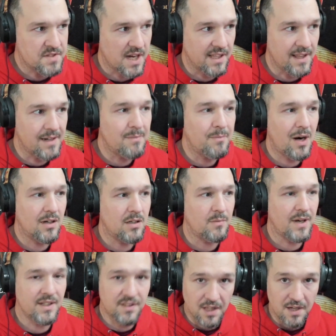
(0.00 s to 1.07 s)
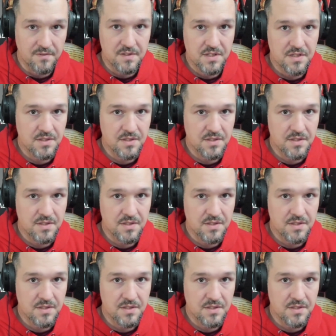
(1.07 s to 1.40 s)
I let him borrow my gloves.